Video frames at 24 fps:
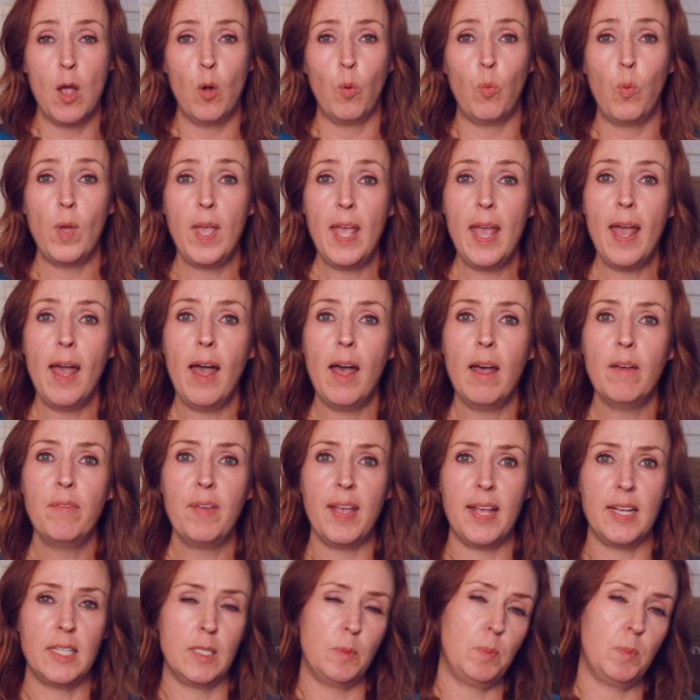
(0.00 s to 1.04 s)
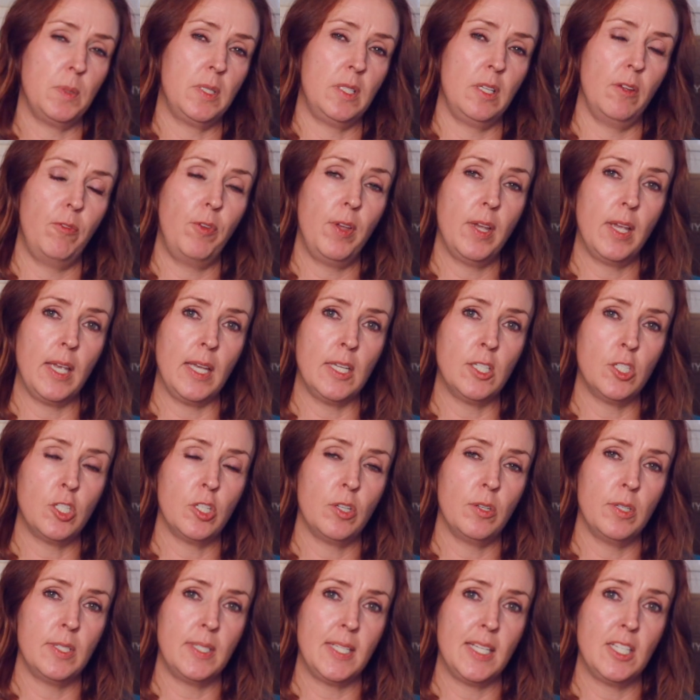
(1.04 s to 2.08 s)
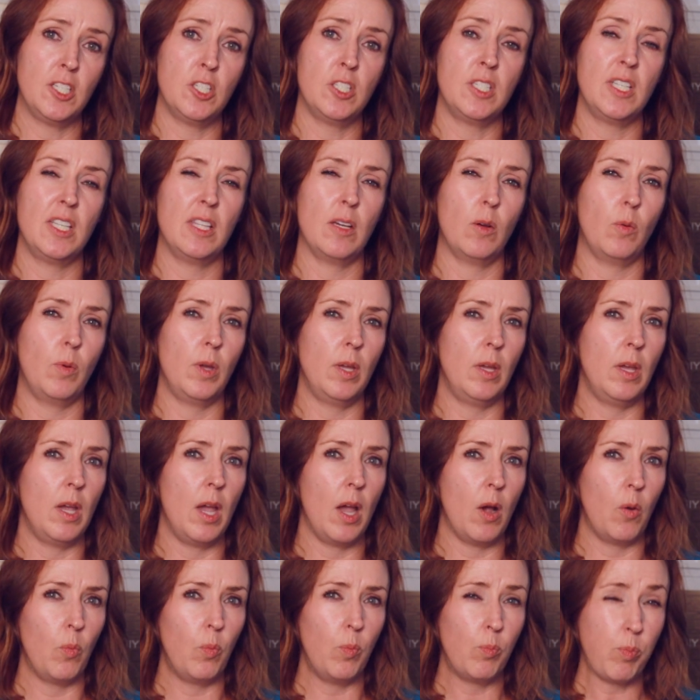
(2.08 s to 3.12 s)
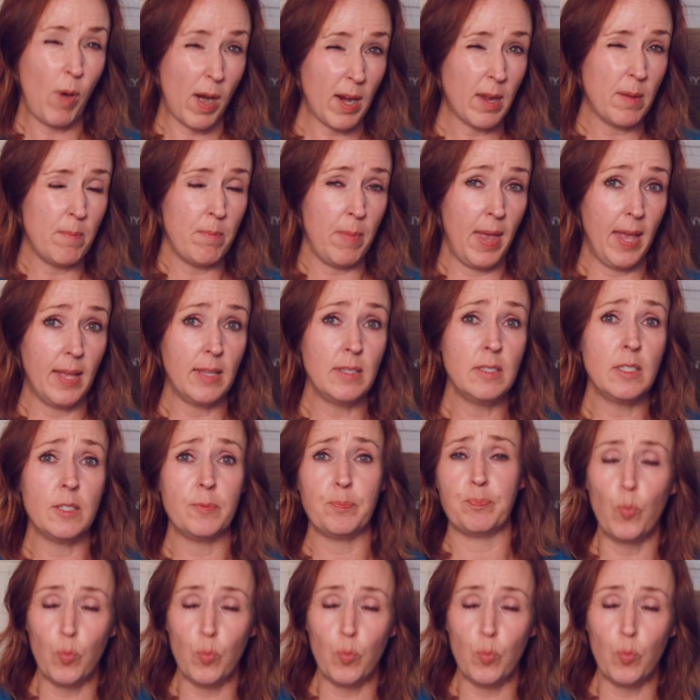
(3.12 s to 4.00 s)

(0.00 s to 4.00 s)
We have a specific insurance agency that we recommend.